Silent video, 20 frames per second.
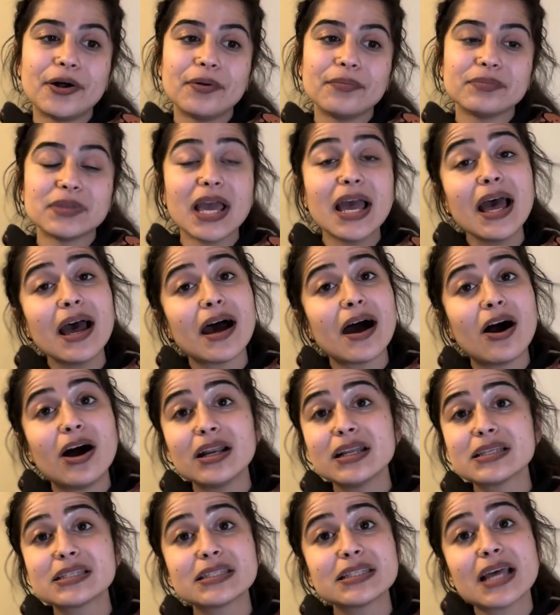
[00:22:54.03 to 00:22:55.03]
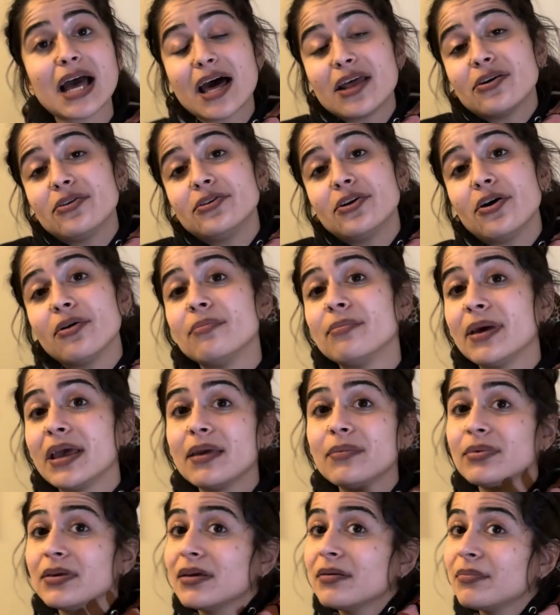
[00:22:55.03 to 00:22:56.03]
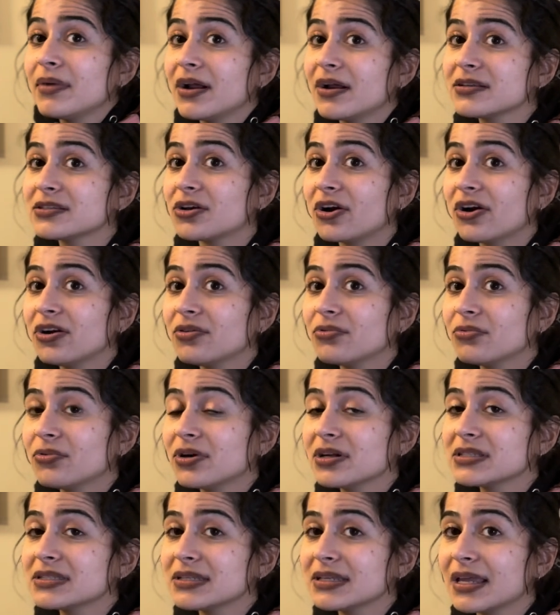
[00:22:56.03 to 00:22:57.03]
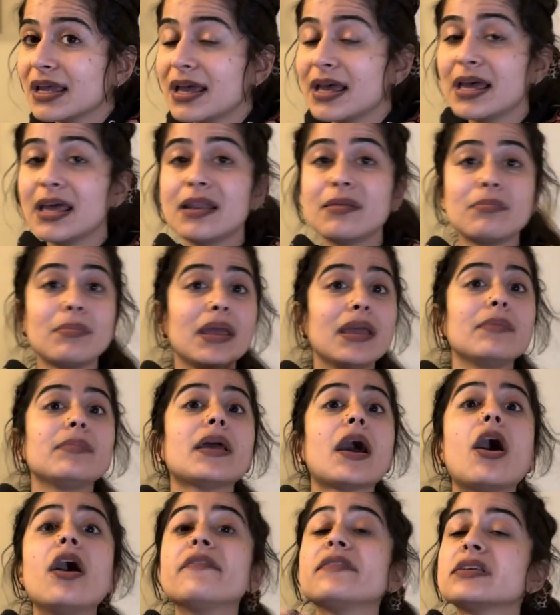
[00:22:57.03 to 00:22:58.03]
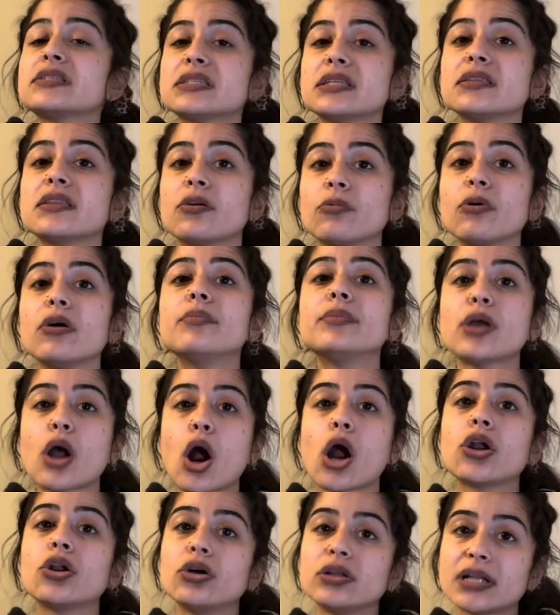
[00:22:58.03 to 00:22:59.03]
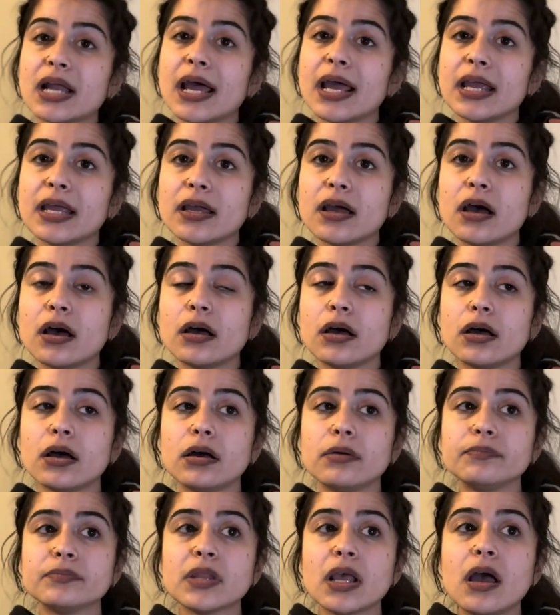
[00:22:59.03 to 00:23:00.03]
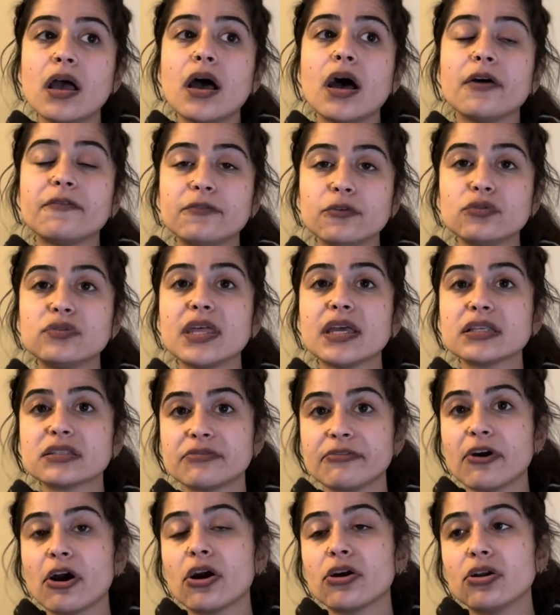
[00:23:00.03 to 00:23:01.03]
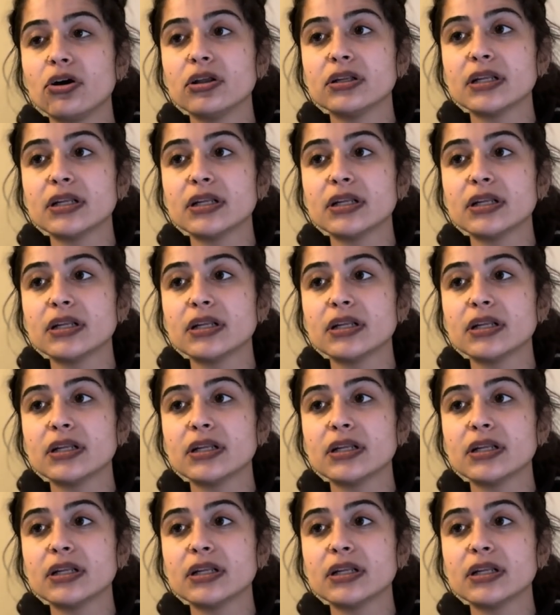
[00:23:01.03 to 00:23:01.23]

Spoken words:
yeah, honestly, I don't know. Maybe a Mayor's Art Awards again. Maybe. Obviously, there will be Art All Night. A few things for Art All